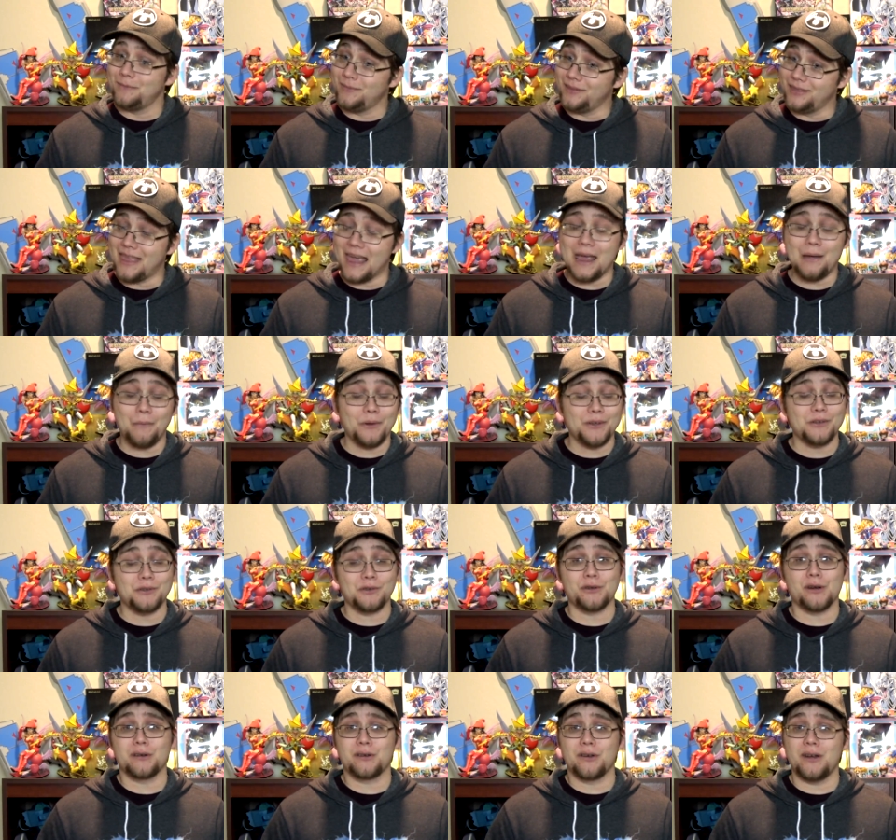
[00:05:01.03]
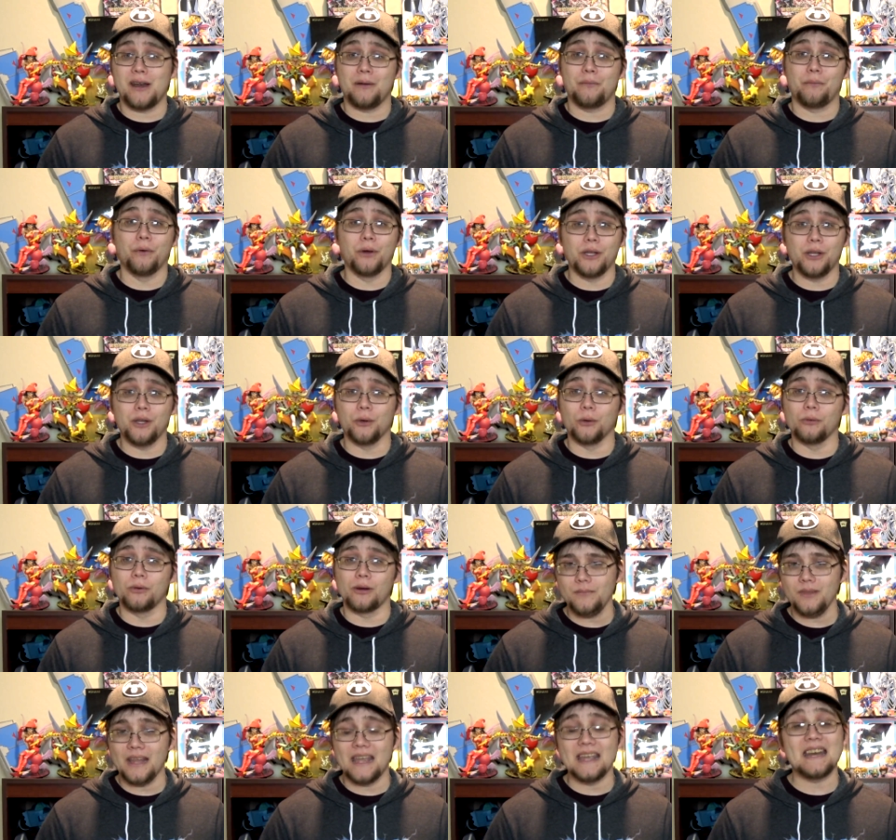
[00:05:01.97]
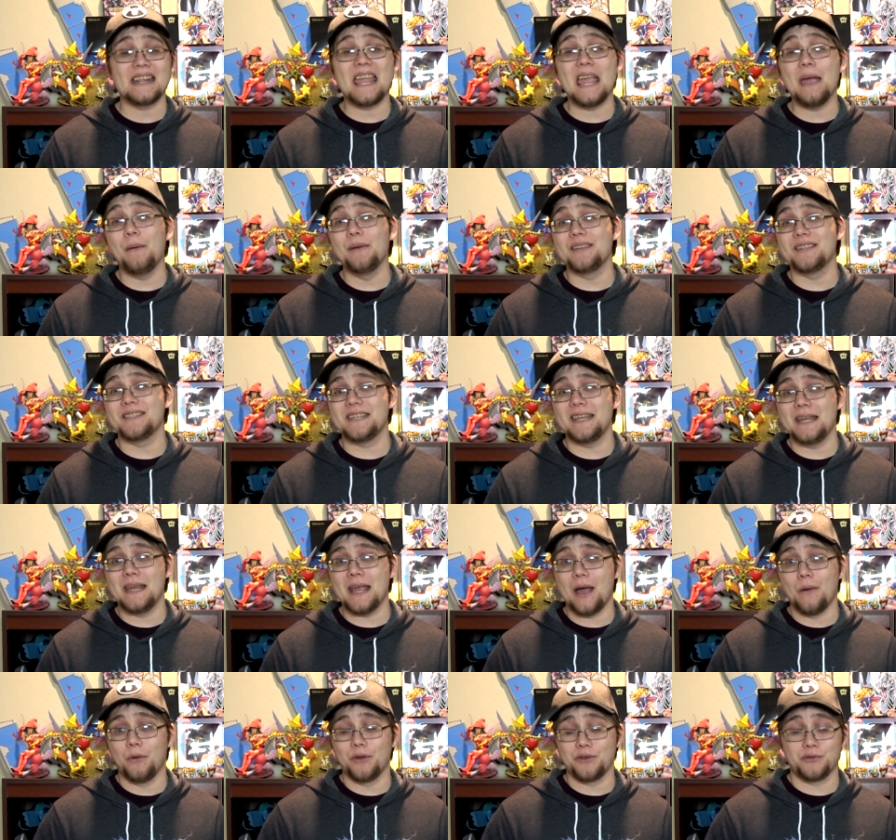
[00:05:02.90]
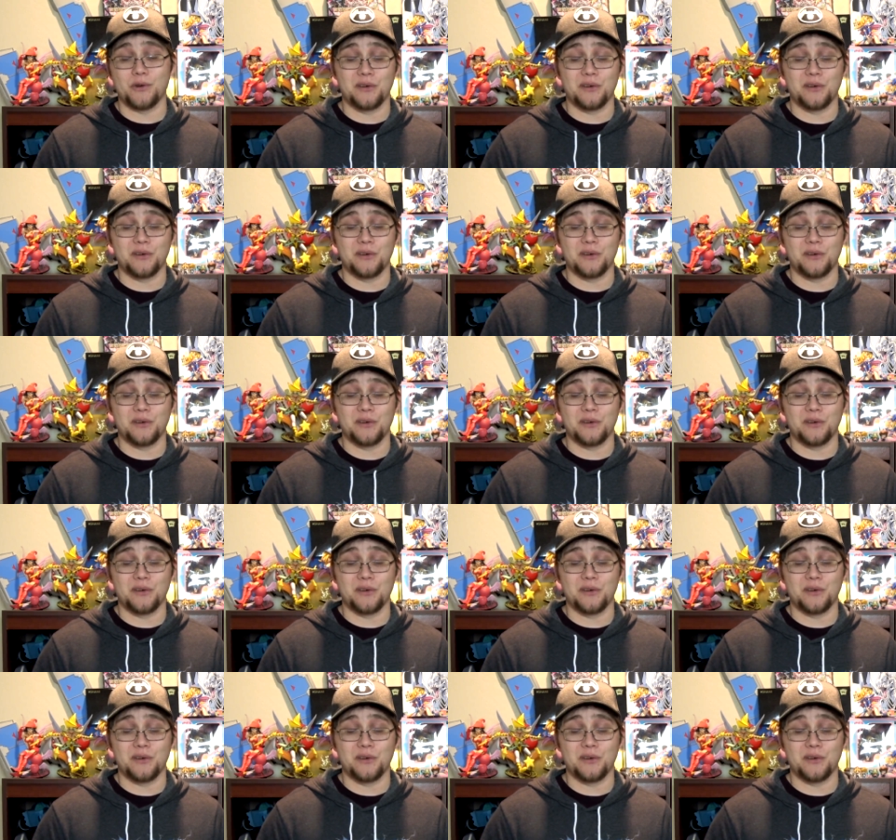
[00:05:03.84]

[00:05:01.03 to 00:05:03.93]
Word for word: that was a structure deck for you. and I can't wait to see what